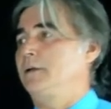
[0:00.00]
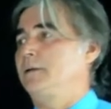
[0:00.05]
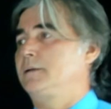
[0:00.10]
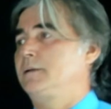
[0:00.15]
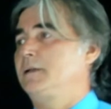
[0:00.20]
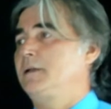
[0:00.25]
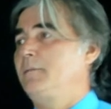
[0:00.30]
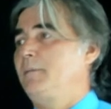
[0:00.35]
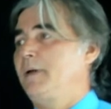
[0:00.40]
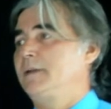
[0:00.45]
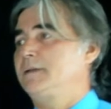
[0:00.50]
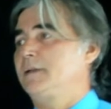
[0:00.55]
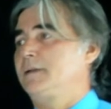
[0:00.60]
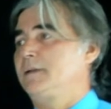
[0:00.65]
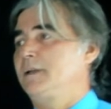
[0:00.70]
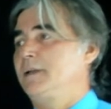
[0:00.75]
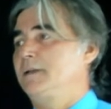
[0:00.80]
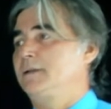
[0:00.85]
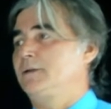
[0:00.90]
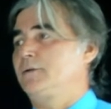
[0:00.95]
Three basic
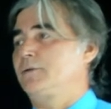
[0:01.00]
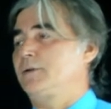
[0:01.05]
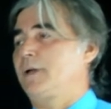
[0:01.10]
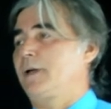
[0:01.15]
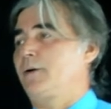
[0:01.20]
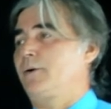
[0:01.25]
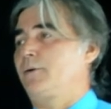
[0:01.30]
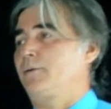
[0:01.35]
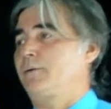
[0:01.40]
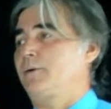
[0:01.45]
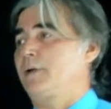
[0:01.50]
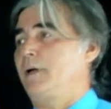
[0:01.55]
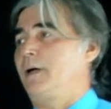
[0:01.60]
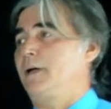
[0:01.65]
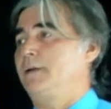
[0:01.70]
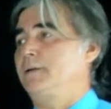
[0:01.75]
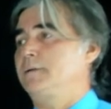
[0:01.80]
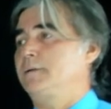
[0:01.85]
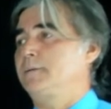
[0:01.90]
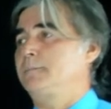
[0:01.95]
needs
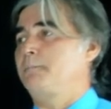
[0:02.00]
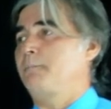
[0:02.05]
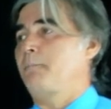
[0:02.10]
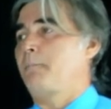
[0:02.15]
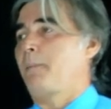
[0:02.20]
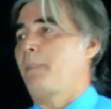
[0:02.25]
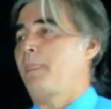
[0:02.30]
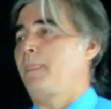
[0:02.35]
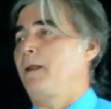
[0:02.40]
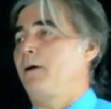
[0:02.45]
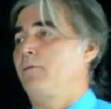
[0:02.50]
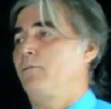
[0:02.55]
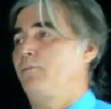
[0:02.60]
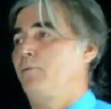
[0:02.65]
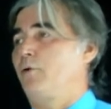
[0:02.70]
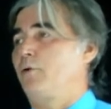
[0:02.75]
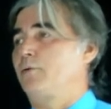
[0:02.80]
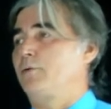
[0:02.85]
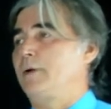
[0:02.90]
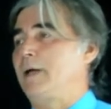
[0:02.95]
recognized
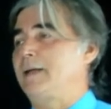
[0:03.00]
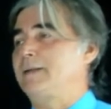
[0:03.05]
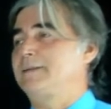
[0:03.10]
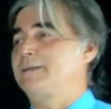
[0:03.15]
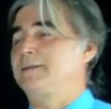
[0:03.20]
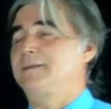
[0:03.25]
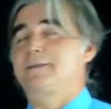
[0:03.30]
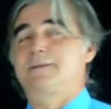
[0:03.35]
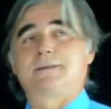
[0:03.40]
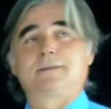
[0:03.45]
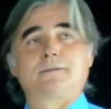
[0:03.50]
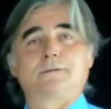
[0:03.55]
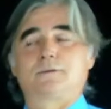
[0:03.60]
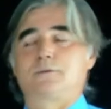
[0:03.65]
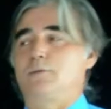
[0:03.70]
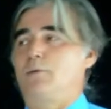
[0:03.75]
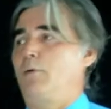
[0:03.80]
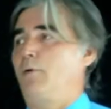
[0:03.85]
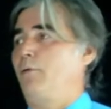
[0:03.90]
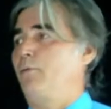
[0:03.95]
for the existence
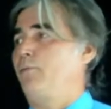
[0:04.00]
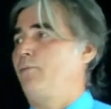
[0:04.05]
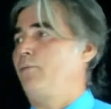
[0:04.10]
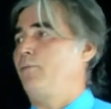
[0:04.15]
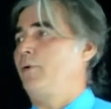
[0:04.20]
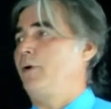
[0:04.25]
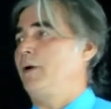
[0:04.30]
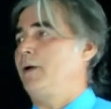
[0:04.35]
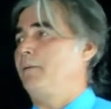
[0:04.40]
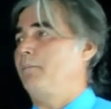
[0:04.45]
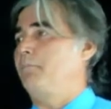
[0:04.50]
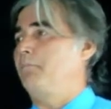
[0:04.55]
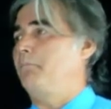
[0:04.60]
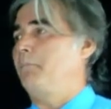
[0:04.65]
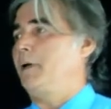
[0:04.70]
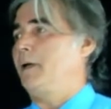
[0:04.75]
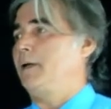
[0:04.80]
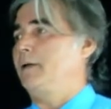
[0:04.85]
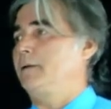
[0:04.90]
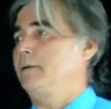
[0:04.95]
of
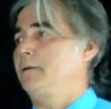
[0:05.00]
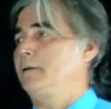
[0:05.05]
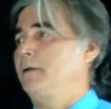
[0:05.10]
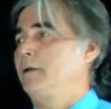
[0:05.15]
man: